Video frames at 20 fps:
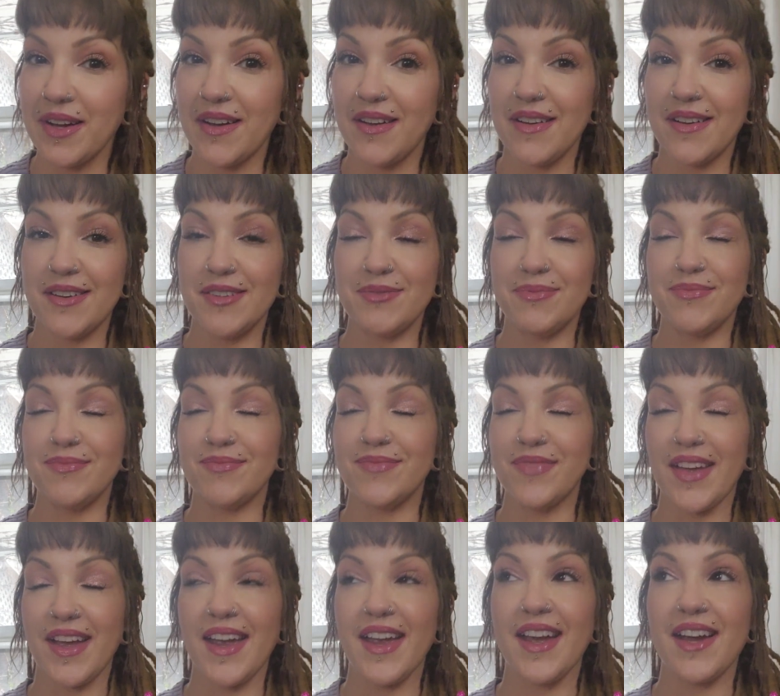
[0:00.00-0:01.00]
Um,
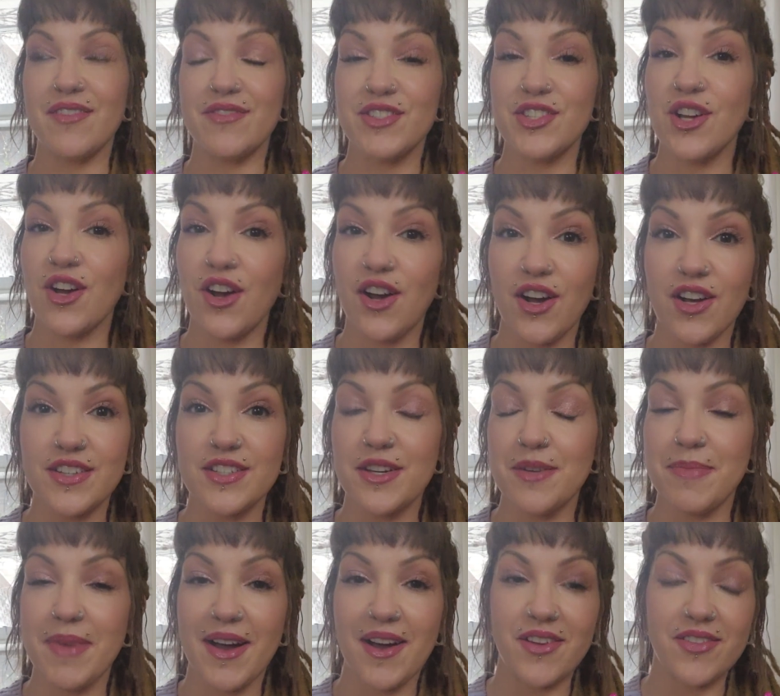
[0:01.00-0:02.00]
I have talked
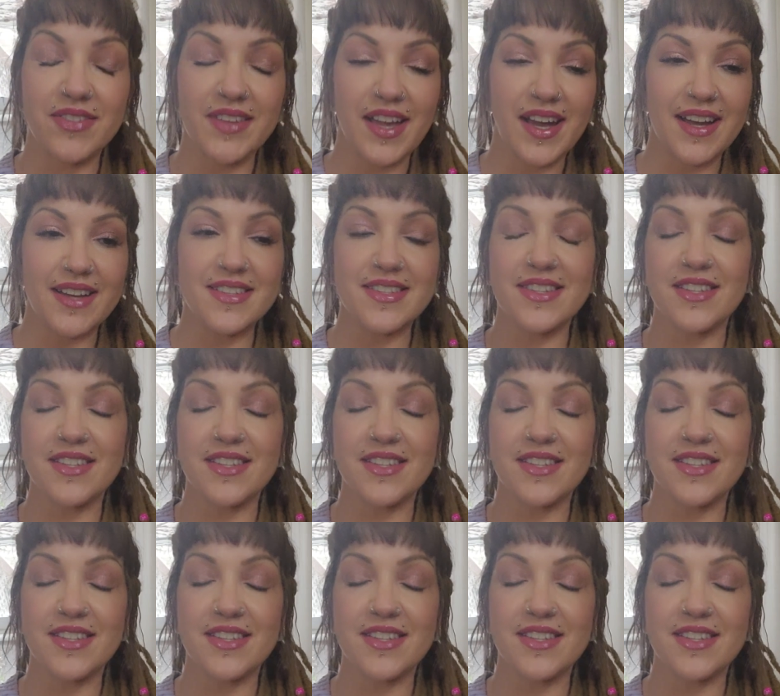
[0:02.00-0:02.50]
about that.